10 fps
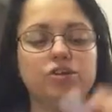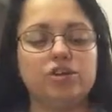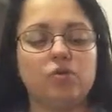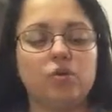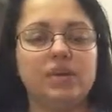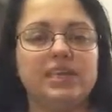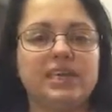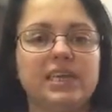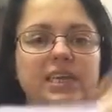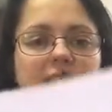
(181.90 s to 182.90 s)
good
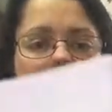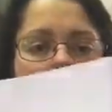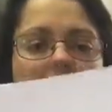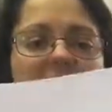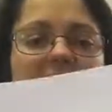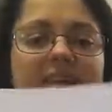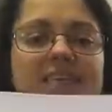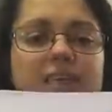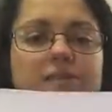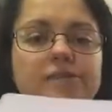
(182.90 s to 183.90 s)
quality
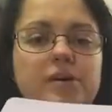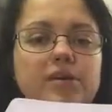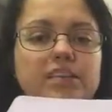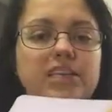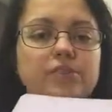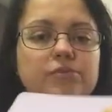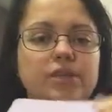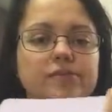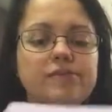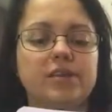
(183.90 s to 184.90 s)
magnetic fastener
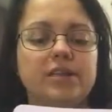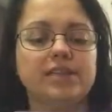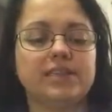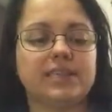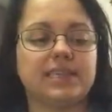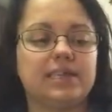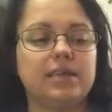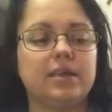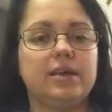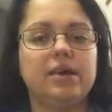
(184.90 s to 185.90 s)
on the front.
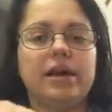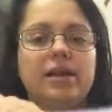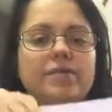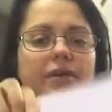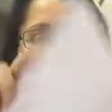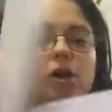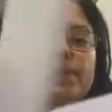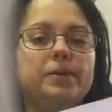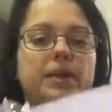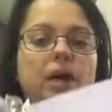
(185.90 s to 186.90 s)
And if I
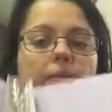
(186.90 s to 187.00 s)
open it